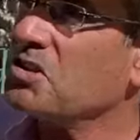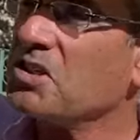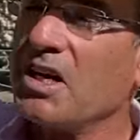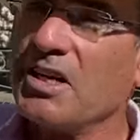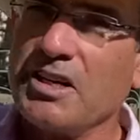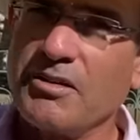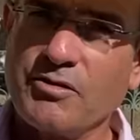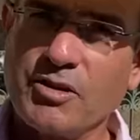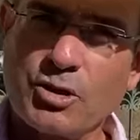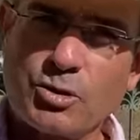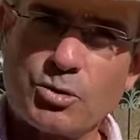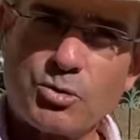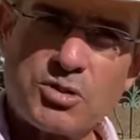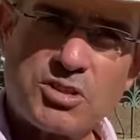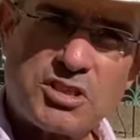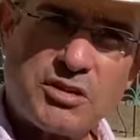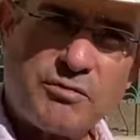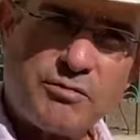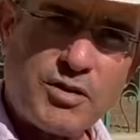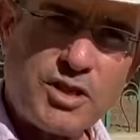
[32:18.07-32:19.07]
site of the
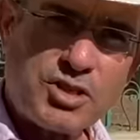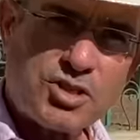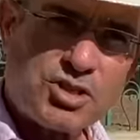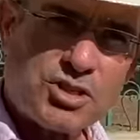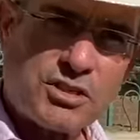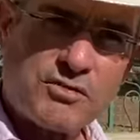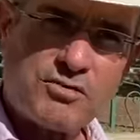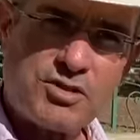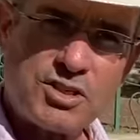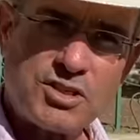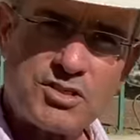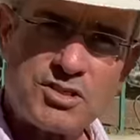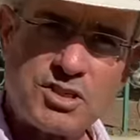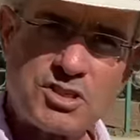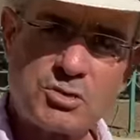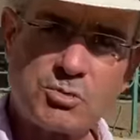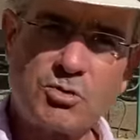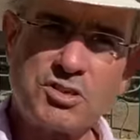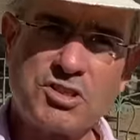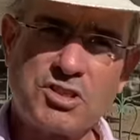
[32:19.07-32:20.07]
crucifixion of
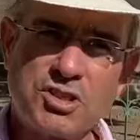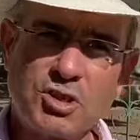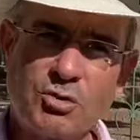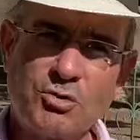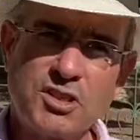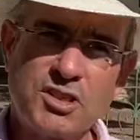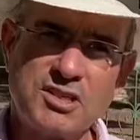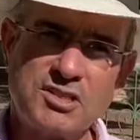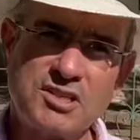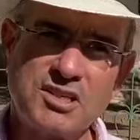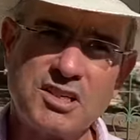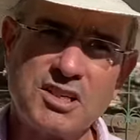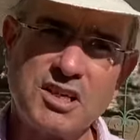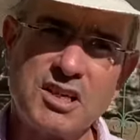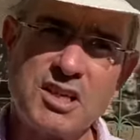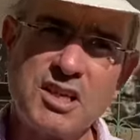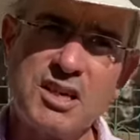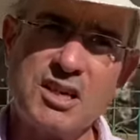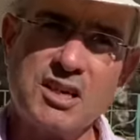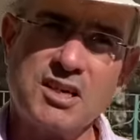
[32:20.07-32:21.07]
Jesus, what's known as the
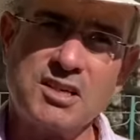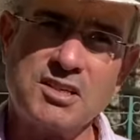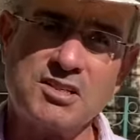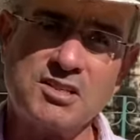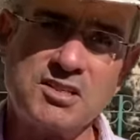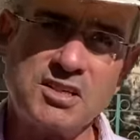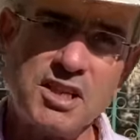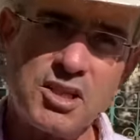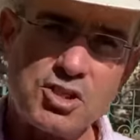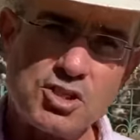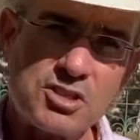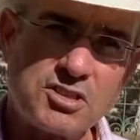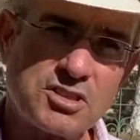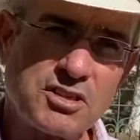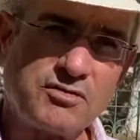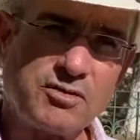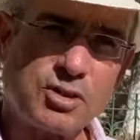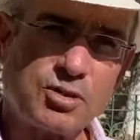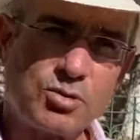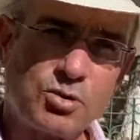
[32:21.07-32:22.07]
Stations
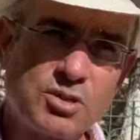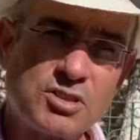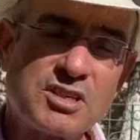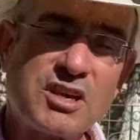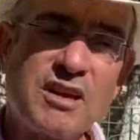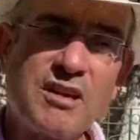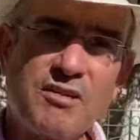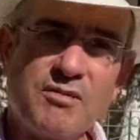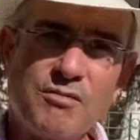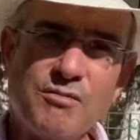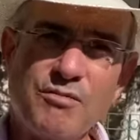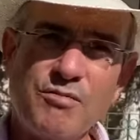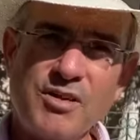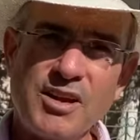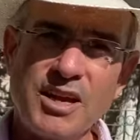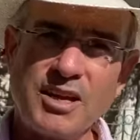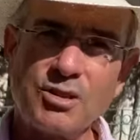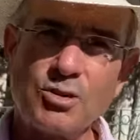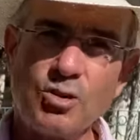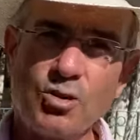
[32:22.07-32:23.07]
of the Cross,
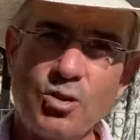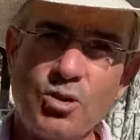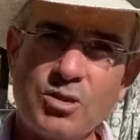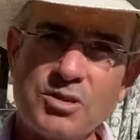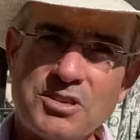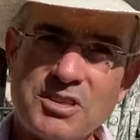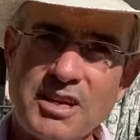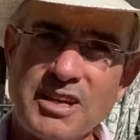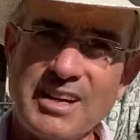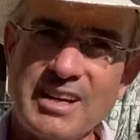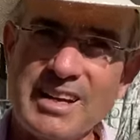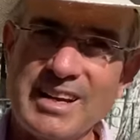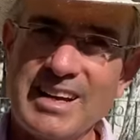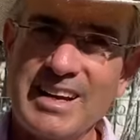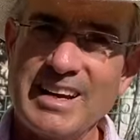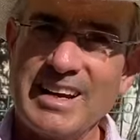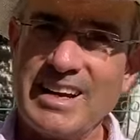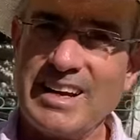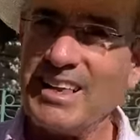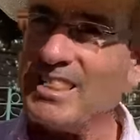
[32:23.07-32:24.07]
Via Dolorosa.
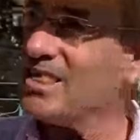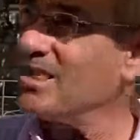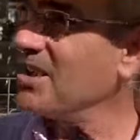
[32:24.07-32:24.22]
And